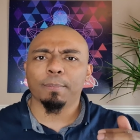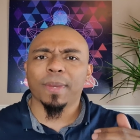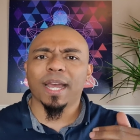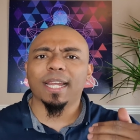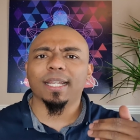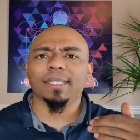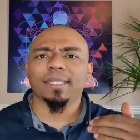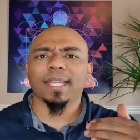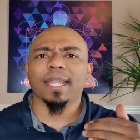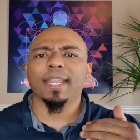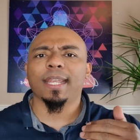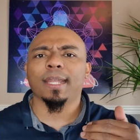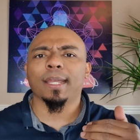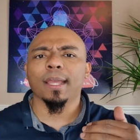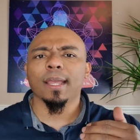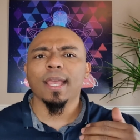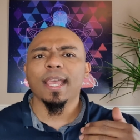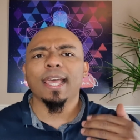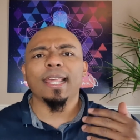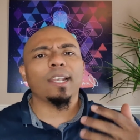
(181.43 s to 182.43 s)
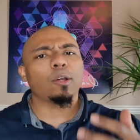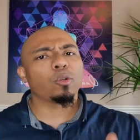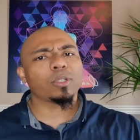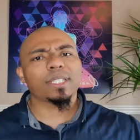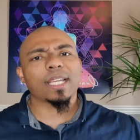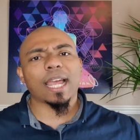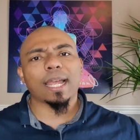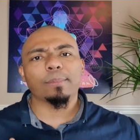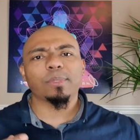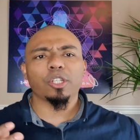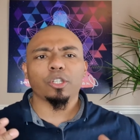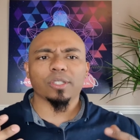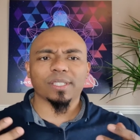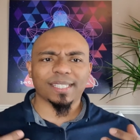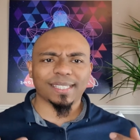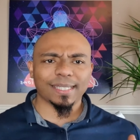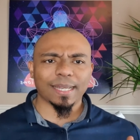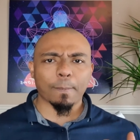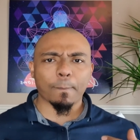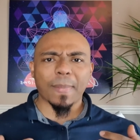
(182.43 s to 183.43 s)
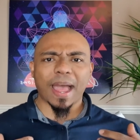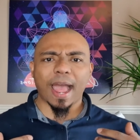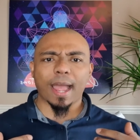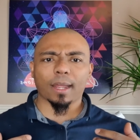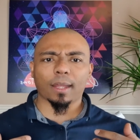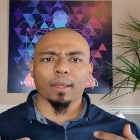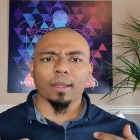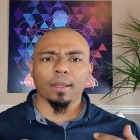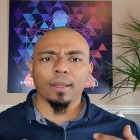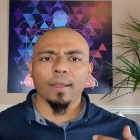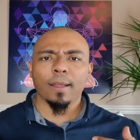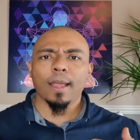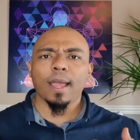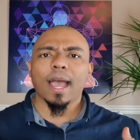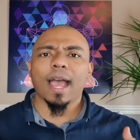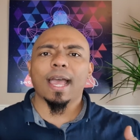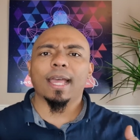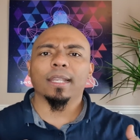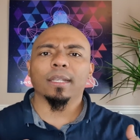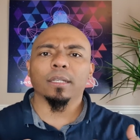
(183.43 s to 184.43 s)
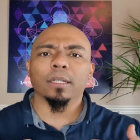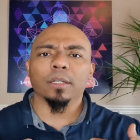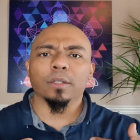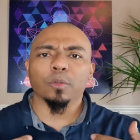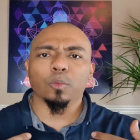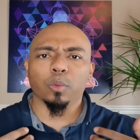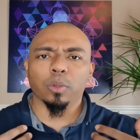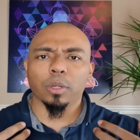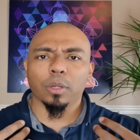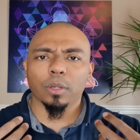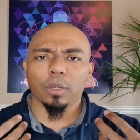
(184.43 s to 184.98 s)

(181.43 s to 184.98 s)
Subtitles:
might take a little time to just sit back and